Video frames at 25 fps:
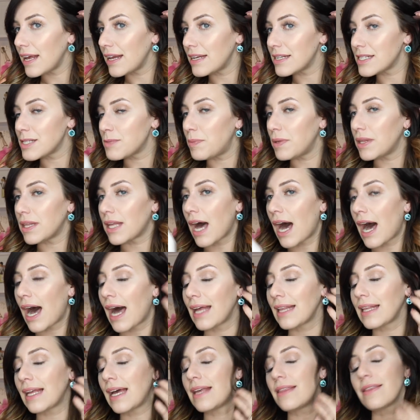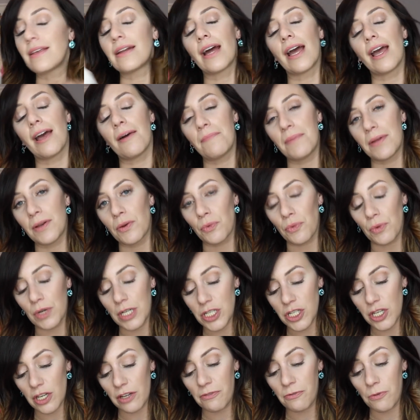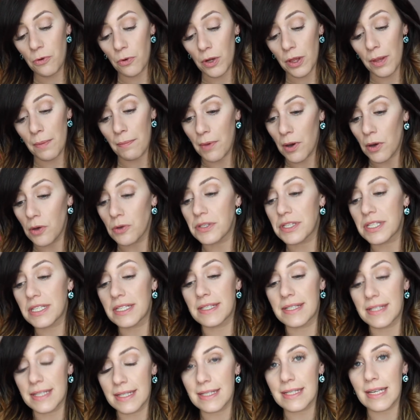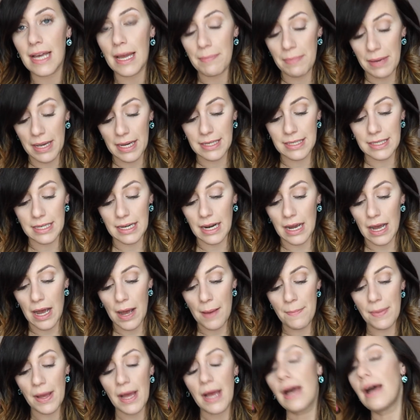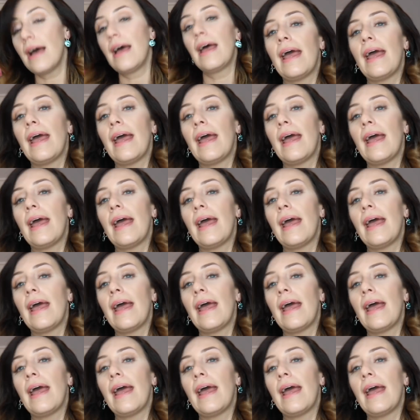It has been the highlight that I have been reaching for the most since I picked it up.